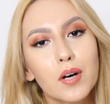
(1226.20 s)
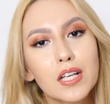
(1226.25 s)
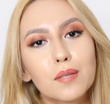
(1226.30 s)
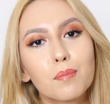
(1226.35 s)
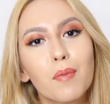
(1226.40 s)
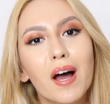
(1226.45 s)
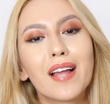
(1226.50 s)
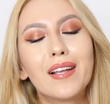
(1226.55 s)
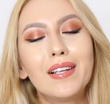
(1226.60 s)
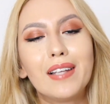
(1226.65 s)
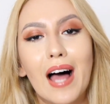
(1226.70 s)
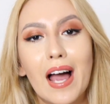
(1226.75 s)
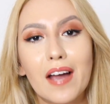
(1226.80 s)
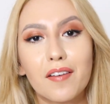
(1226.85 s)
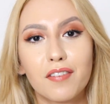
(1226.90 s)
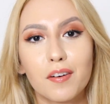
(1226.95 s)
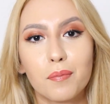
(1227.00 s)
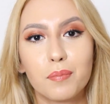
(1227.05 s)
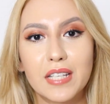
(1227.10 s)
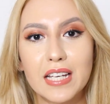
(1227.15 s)
was my
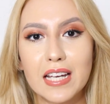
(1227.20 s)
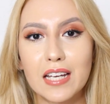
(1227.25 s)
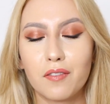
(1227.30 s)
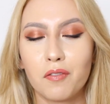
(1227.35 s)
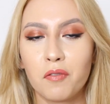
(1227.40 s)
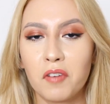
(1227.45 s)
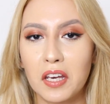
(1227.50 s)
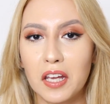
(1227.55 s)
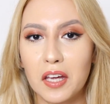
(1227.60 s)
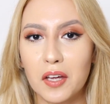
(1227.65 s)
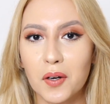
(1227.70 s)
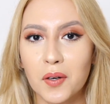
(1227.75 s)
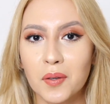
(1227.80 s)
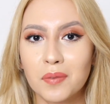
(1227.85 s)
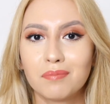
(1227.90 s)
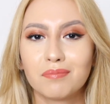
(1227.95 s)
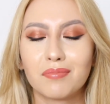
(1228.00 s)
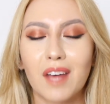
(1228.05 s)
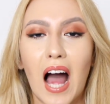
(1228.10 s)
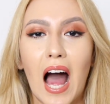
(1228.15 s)
life update
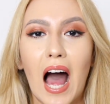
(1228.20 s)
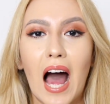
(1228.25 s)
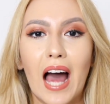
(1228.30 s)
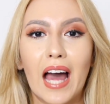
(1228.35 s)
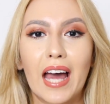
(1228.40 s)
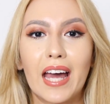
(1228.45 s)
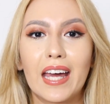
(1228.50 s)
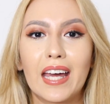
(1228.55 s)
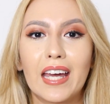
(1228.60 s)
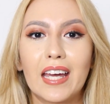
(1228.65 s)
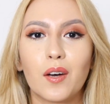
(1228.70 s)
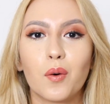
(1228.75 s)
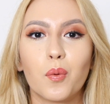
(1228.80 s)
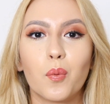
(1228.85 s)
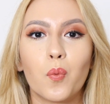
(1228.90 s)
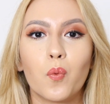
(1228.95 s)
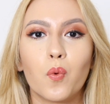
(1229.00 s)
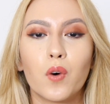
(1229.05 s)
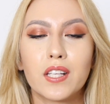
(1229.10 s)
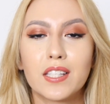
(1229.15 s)
video. I
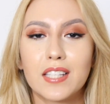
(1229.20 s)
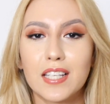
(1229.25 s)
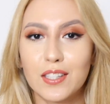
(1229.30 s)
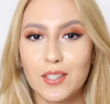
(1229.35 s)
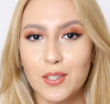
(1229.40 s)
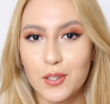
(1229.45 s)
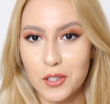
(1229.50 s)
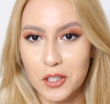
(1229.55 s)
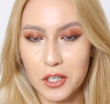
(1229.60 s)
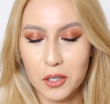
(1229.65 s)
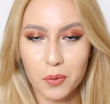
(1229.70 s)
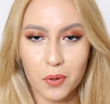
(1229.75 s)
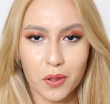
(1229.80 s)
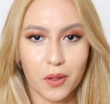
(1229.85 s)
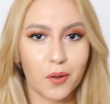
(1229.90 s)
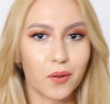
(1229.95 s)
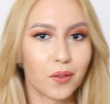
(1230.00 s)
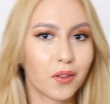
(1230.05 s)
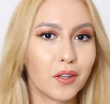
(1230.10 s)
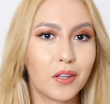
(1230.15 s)
wanted to share
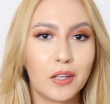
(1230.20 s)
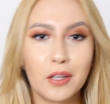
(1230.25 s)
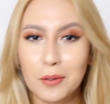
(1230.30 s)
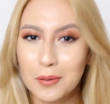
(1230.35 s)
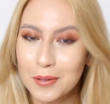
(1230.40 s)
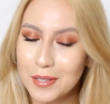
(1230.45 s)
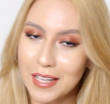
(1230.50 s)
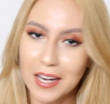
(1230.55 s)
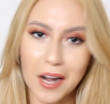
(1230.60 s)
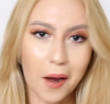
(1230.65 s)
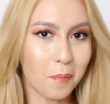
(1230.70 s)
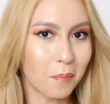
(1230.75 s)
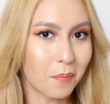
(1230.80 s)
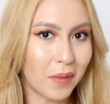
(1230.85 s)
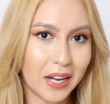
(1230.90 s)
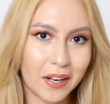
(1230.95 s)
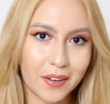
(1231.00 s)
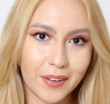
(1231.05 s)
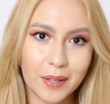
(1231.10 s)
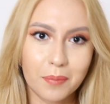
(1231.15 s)
with you the news that I'm
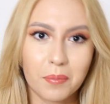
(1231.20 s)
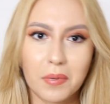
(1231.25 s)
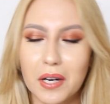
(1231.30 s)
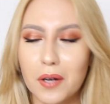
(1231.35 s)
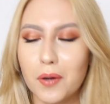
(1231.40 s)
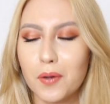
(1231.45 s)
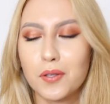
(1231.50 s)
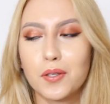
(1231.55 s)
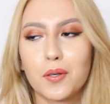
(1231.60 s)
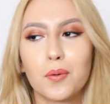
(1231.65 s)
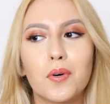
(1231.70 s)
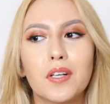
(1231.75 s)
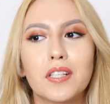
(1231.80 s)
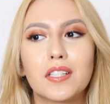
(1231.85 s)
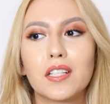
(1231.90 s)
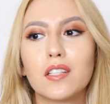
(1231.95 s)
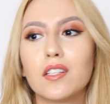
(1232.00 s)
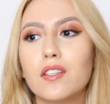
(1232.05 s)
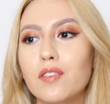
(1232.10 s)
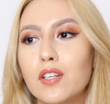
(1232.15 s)
married, but I also
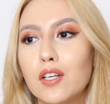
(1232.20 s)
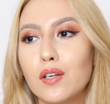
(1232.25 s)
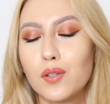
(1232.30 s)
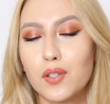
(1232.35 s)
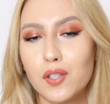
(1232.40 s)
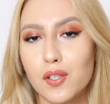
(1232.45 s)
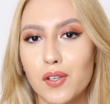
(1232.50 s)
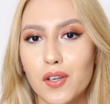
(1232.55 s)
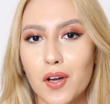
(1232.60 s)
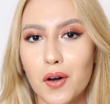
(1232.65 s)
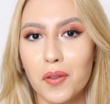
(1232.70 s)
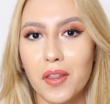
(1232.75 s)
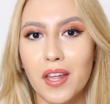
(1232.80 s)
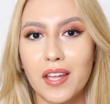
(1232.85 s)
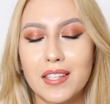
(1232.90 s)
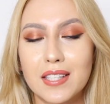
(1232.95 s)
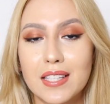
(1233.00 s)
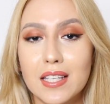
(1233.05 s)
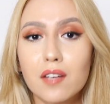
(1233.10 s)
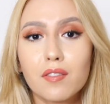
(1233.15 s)
wanted you to know
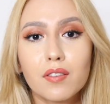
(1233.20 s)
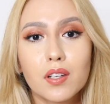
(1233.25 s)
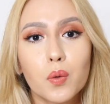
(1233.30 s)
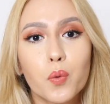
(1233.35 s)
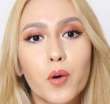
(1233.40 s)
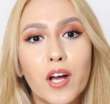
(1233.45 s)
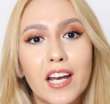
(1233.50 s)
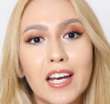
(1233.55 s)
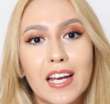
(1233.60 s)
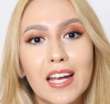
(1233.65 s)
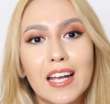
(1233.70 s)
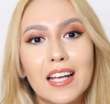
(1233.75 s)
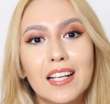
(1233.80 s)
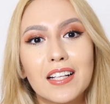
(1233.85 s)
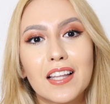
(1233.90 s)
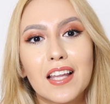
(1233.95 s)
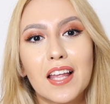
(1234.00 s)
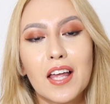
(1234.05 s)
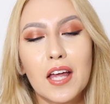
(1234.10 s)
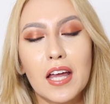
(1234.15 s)
that civil
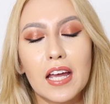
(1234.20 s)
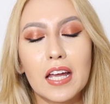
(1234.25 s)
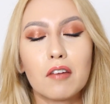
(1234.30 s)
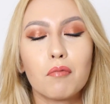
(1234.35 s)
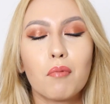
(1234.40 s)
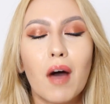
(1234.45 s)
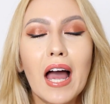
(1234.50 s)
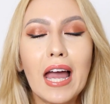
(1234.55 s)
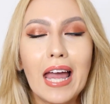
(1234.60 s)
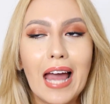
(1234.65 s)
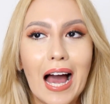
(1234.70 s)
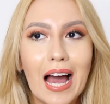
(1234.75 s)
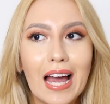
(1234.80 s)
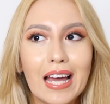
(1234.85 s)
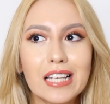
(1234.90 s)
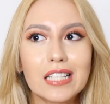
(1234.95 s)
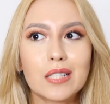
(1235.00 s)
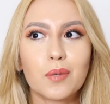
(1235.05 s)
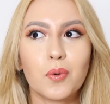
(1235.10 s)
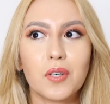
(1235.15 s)
wedding in my
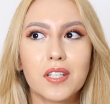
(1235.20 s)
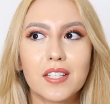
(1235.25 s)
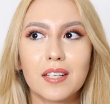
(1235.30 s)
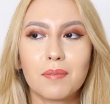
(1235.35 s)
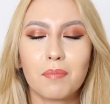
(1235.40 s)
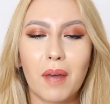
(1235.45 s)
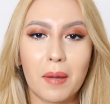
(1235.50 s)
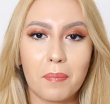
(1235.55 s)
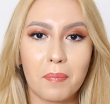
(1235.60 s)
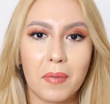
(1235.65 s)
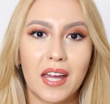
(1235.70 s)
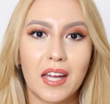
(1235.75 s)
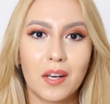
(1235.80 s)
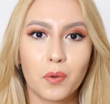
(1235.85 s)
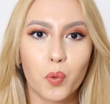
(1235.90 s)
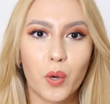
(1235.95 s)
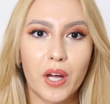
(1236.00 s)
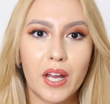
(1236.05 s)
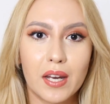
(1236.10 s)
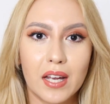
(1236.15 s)
eyes wasn't my
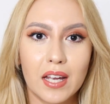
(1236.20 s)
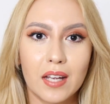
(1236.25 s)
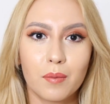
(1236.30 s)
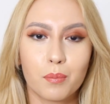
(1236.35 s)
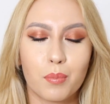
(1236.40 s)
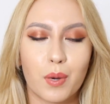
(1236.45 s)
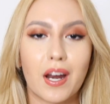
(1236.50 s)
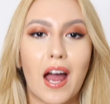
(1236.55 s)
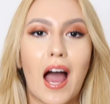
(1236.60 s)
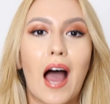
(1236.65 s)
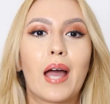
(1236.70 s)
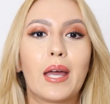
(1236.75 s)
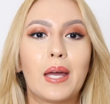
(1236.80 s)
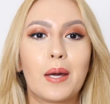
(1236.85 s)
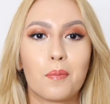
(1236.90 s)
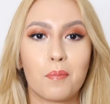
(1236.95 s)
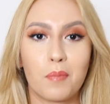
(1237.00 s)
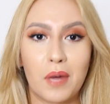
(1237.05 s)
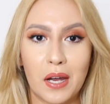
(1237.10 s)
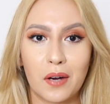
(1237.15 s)
main wedding but I
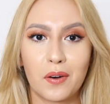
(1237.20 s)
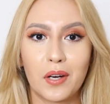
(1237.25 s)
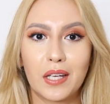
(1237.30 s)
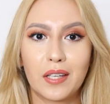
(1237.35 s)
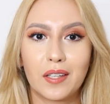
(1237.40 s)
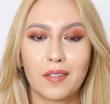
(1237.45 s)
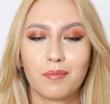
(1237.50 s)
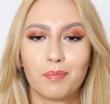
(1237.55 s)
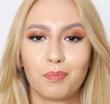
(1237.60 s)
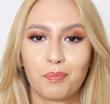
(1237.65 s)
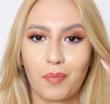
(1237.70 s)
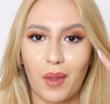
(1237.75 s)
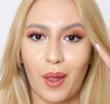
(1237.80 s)
am married